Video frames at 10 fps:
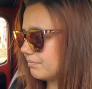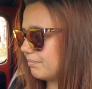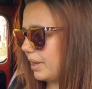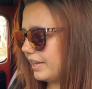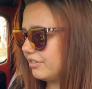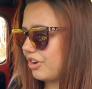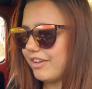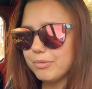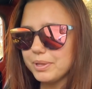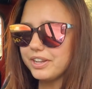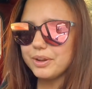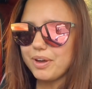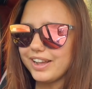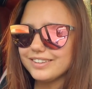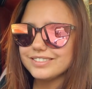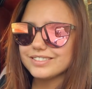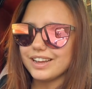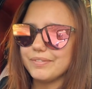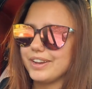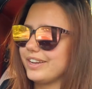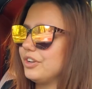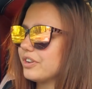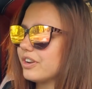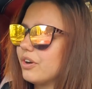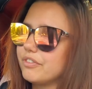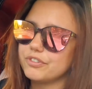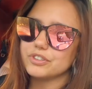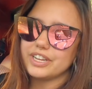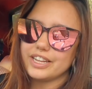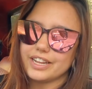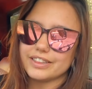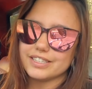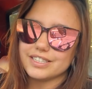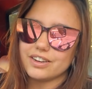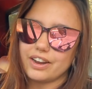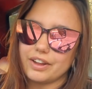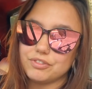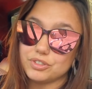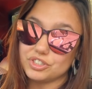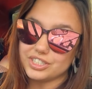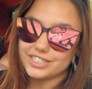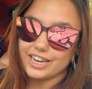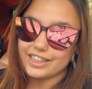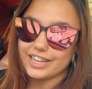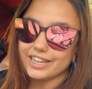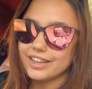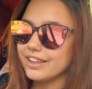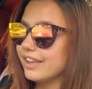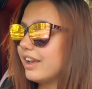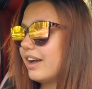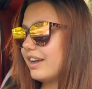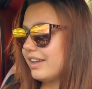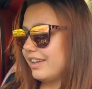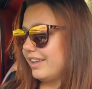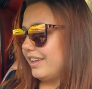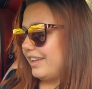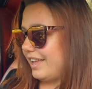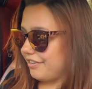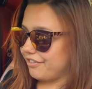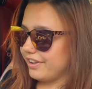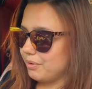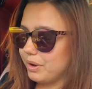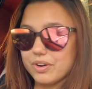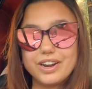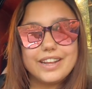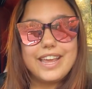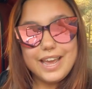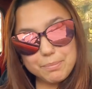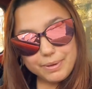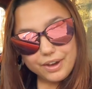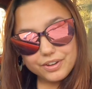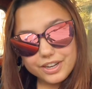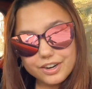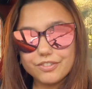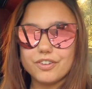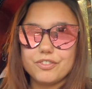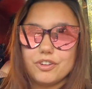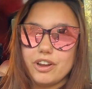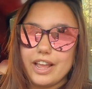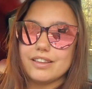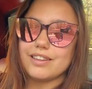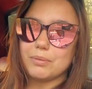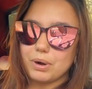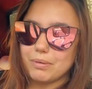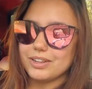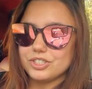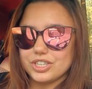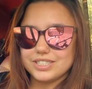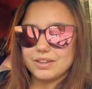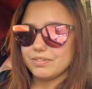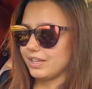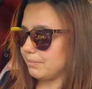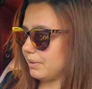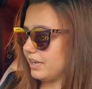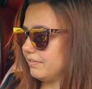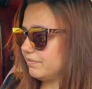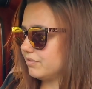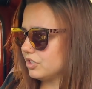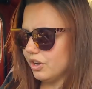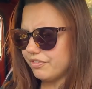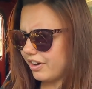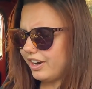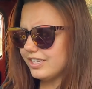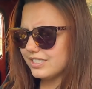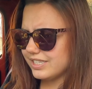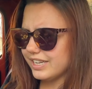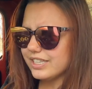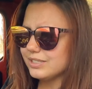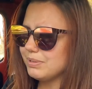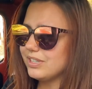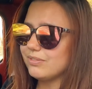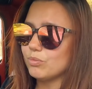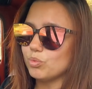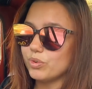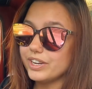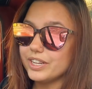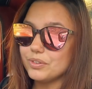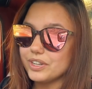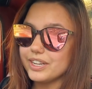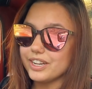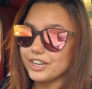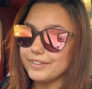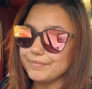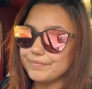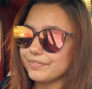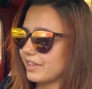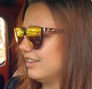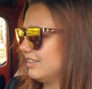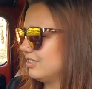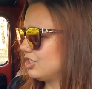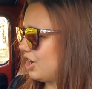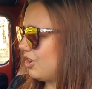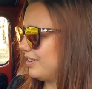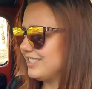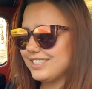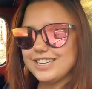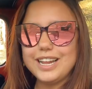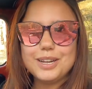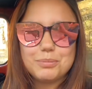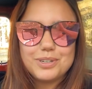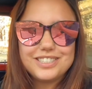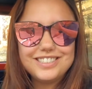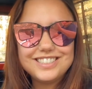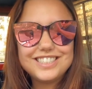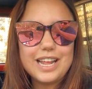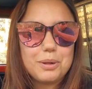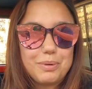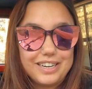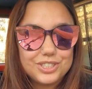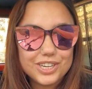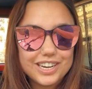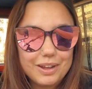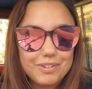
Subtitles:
but drivability wise, I mean, you could go a full day like this and not have to adjust anything. If we were gonna camp out here for a few days, I'd probably adjust something, but so far this thing has been really, really good. So in celebration, I'm